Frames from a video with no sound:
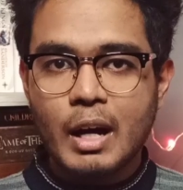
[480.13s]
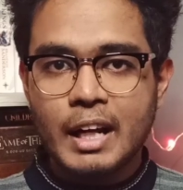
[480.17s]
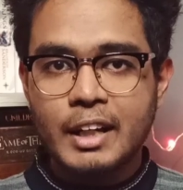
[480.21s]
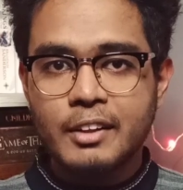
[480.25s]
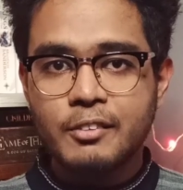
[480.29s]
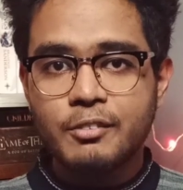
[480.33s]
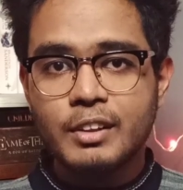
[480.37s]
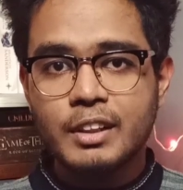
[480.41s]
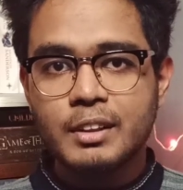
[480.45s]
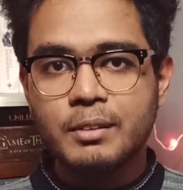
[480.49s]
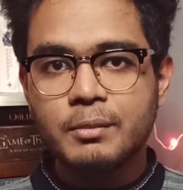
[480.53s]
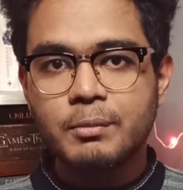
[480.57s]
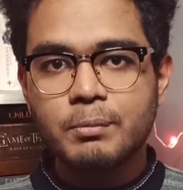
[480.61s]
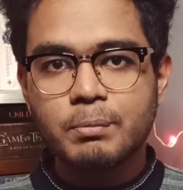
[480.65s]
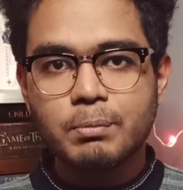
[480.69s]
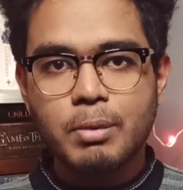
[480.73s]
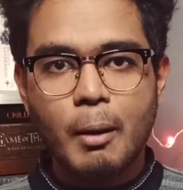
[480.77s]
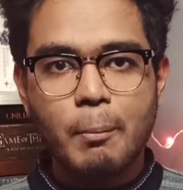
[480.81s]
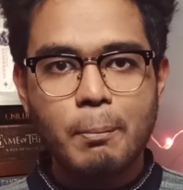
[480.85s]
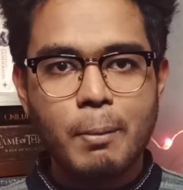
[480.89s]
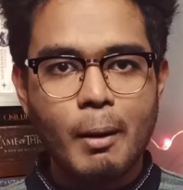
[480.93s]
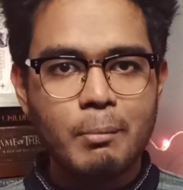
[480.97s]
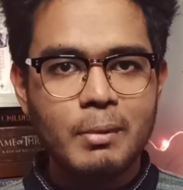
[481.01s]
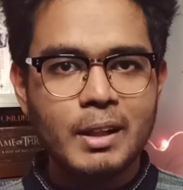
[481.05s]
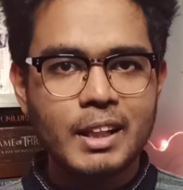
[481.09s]
ahead with a
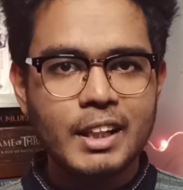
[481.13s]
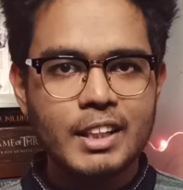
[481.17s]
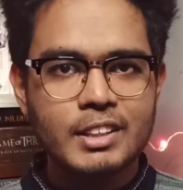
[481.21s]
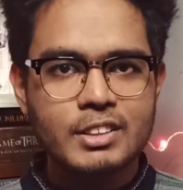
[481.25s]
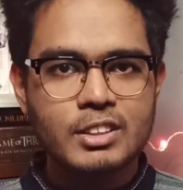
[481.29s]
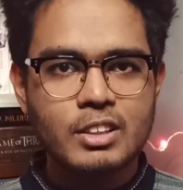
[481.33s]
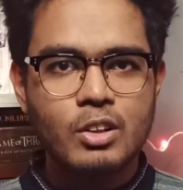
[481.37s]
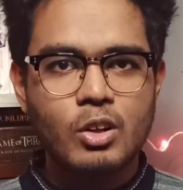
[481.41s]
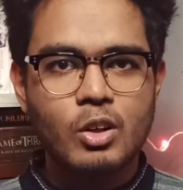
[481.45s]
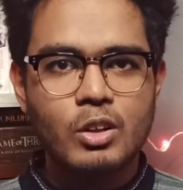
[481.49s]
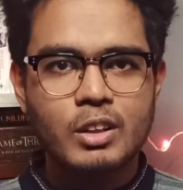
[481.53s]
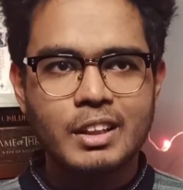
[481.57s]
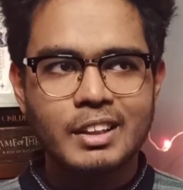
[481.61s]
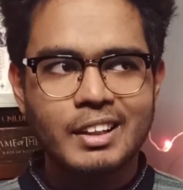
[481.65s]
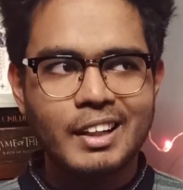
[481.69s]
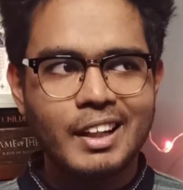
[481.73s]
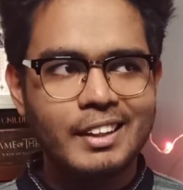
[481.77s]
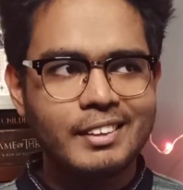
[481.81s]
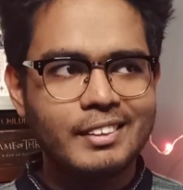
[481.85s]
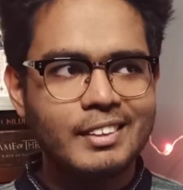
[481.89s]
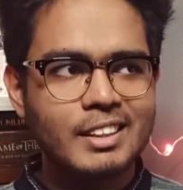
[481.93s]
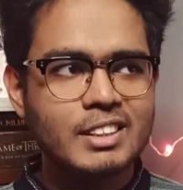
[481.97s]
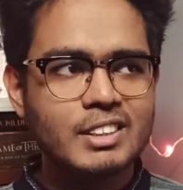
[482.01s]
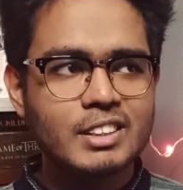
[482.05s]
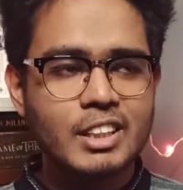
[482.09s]
publication order,
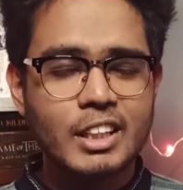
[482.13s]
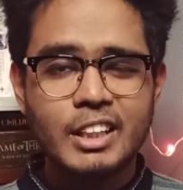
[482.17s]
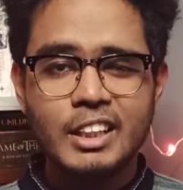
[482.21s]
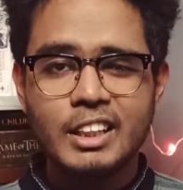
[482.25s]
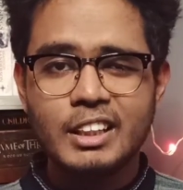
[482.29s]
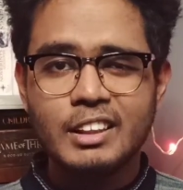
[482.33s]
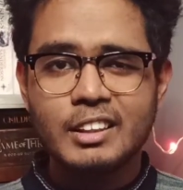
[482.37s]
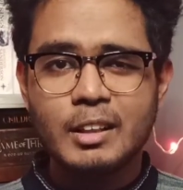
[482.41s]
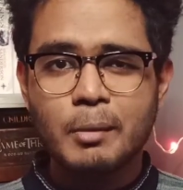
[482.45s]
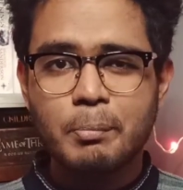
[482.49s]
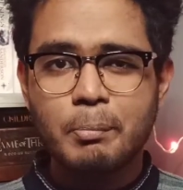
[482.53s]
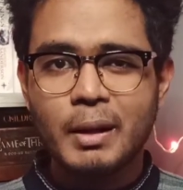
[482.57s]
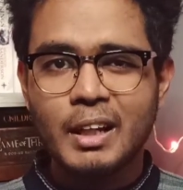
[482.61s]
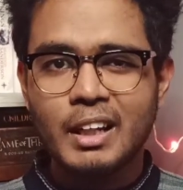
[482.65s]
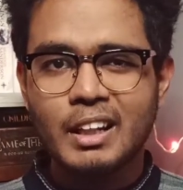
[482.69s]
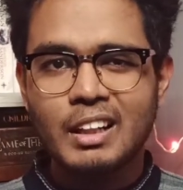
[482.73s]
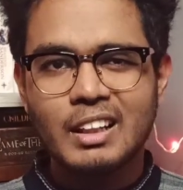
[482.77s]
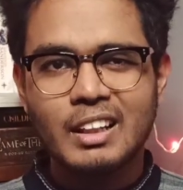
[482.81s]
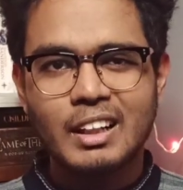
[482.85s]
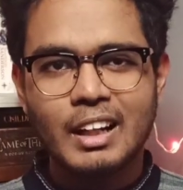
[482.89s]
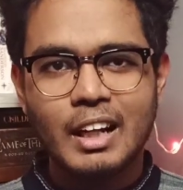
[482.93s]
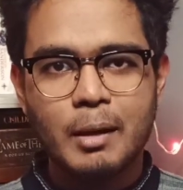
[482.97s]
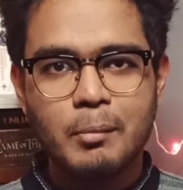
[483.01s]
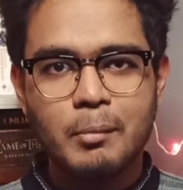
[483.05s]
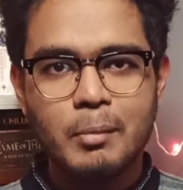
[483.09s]
and the Study in the
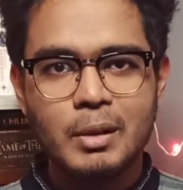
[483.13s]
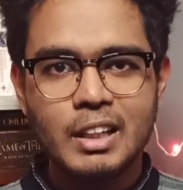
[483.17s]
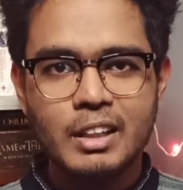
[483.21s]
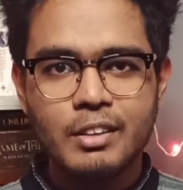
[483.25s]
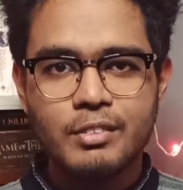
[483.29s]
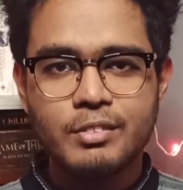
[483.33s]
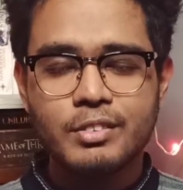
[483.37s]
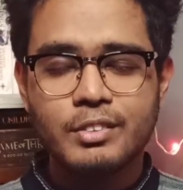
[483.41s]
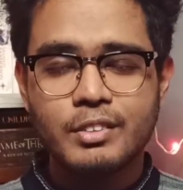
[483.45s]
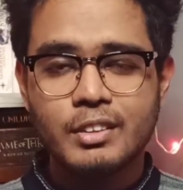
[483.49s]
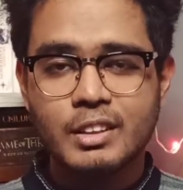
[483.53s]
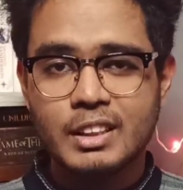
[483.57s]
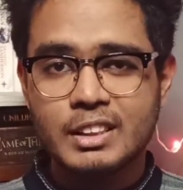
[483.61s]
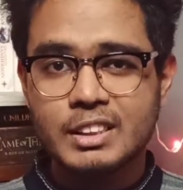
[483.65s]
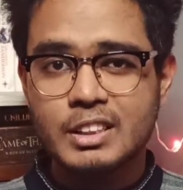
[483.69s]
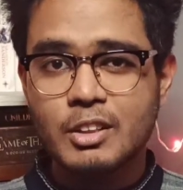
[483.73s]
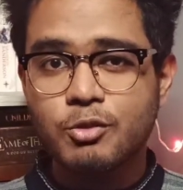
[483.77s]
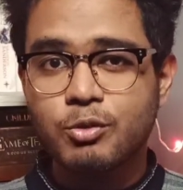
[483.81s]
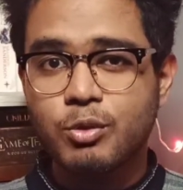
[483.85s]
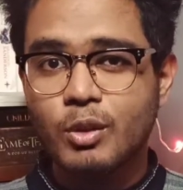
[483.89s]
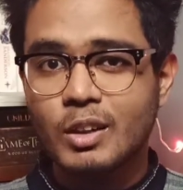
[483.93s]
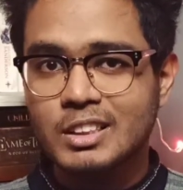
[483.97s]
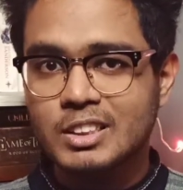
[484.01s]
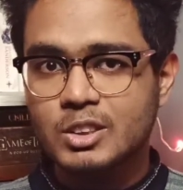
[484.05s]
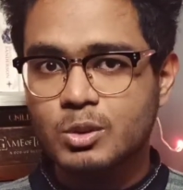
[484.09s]
Pink, I believe, is the
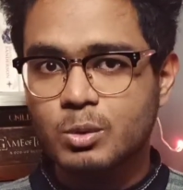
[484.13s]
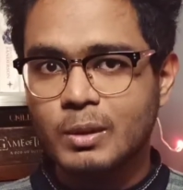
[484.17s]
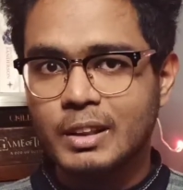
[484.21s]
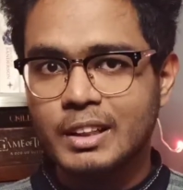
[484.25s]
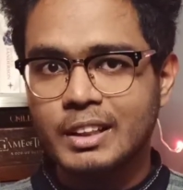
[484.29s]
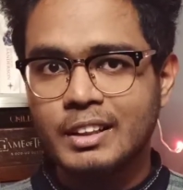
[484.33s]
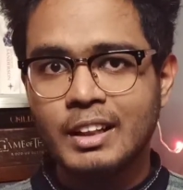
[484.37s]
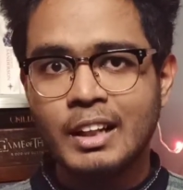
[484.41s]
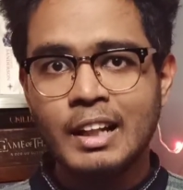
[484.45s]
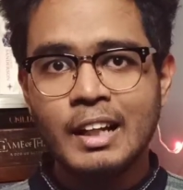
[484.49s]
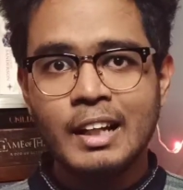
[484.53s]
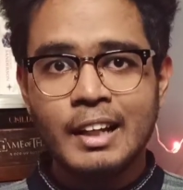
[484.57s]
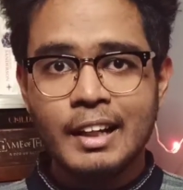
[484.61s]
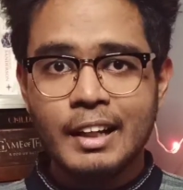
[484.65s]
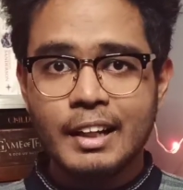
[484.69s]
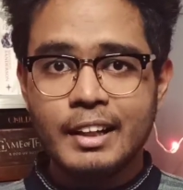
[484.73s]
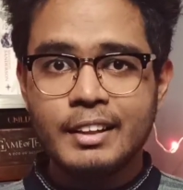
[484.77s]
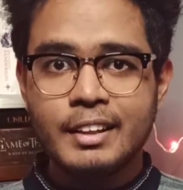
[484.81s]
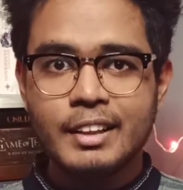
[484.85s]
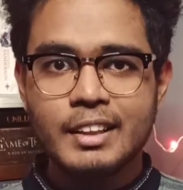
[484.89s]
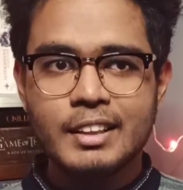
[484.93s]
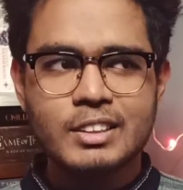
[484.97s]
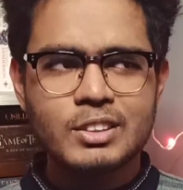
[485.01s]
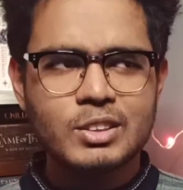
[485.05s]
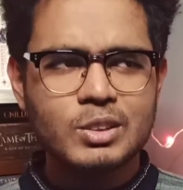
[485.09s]
first one in it.